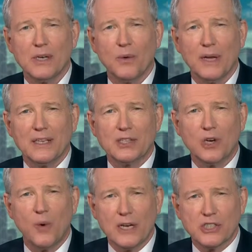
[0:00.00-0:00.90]
will answer
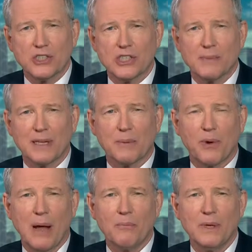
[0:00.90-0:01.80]
questions about the
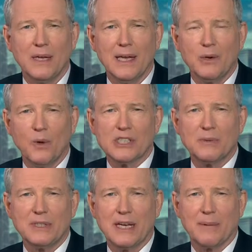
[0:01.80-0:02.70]
problem and what's to
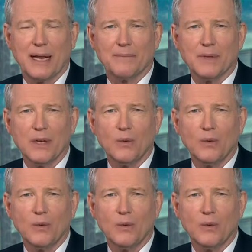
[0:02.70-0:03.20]
be done about it.